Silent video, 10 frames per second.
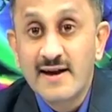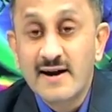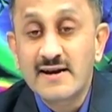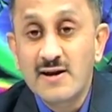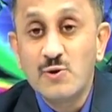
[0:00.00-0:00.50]

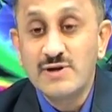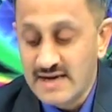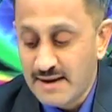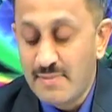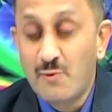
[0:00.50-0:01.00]
Conclusion
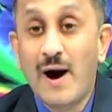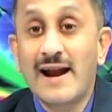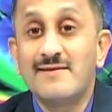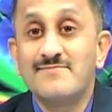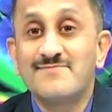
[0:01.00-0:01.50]
number 1,
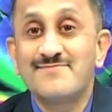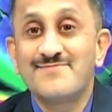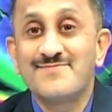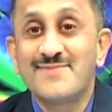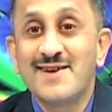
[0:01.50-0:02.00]

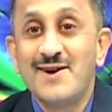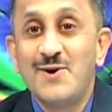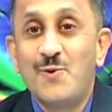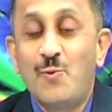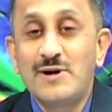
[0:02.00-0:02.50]

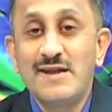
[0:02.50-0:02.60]
what